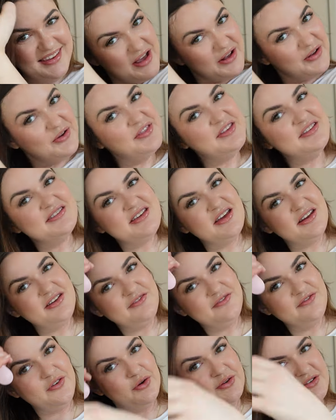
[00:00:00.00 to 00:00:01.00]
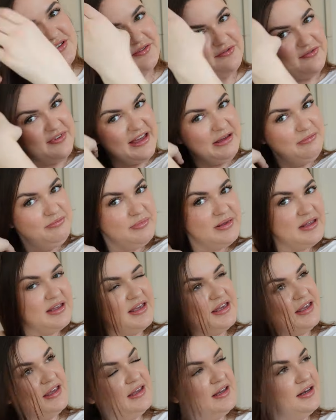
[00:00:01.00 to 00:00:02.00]
I got these done at Fox and Vamp
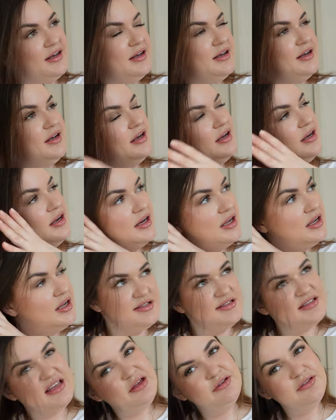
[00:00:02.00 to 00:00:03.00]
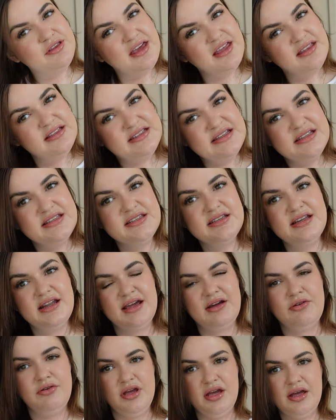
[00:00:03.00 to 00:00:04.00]
in South Kensington
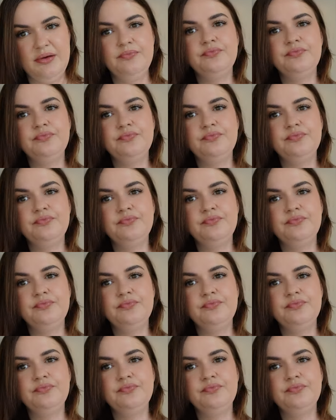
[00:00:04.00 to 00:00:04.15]
area.